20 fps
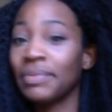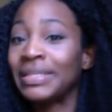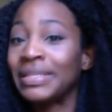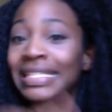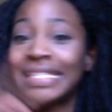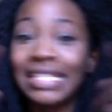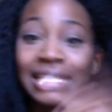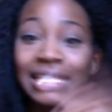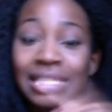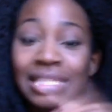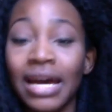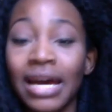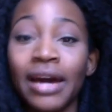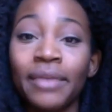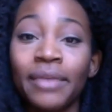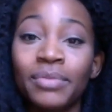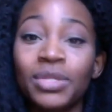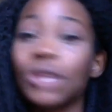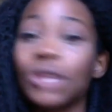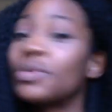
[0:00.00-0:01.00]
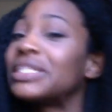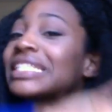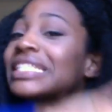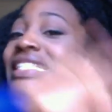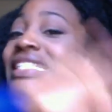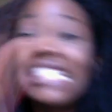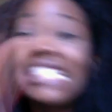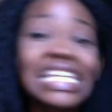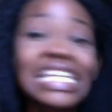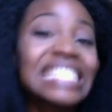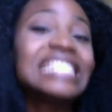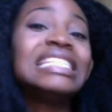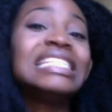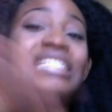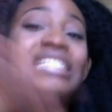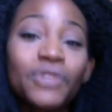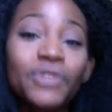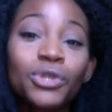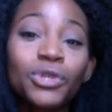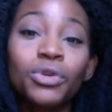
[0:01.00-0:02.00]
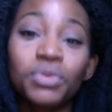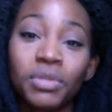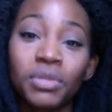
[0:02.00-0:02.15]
6 times. There were 6 different groups of